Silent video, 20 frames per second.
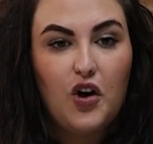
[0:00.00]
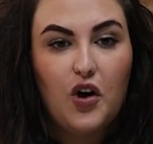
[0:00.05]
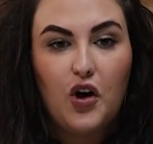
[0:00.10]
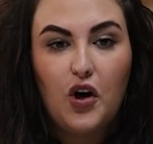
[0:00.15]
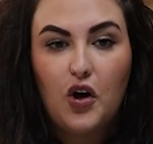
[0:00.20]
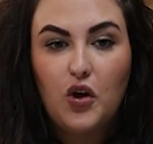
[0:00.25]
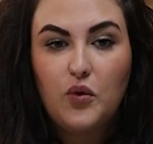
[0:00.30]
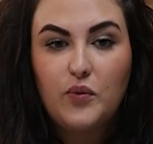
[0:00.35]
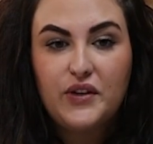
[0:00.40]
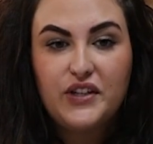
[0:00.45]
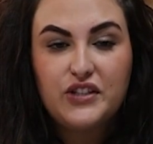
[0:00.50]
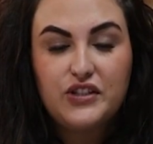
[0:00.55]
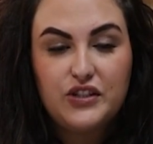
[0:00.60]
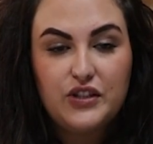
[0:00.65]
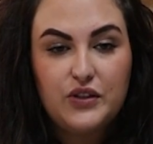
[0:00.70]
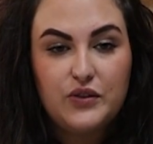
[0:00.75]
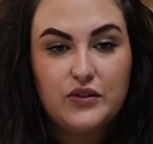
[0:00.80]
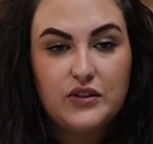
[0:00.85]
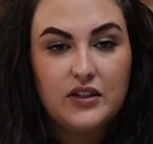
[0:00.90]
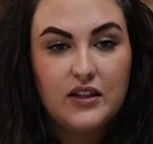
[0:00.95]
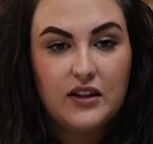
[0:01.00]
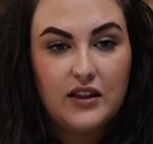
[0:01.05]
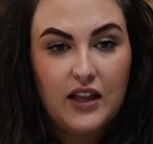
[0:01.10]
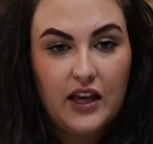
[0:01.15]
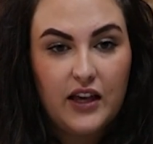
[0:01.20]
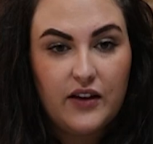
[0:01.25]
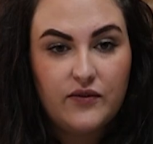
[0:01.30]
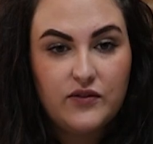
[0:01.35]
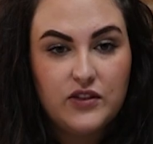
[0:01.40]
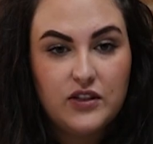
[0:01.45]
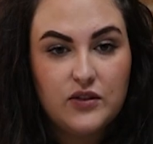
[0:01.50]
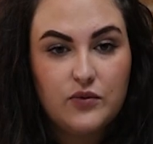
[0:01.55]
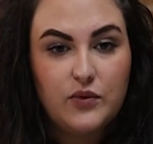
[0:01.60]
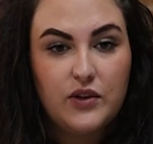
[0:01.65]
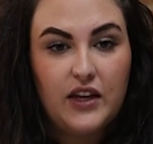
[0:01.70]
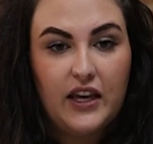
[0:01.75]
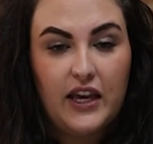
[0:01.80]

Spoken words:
Always use gloves when